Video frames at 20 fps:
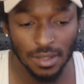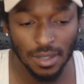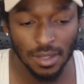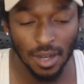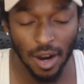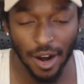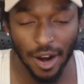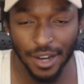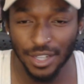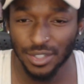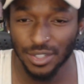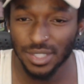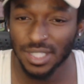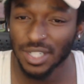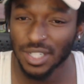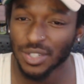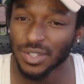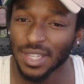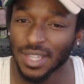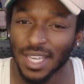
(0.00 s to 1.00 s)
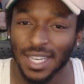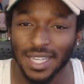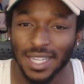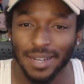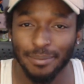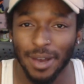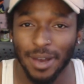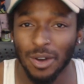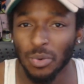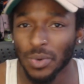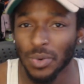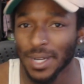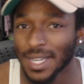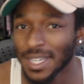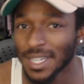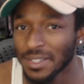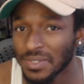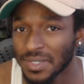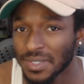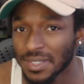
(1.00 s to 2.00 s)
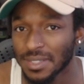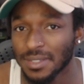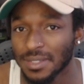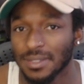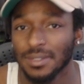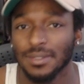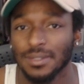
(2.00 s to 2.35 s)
are you still thinking about what ifs?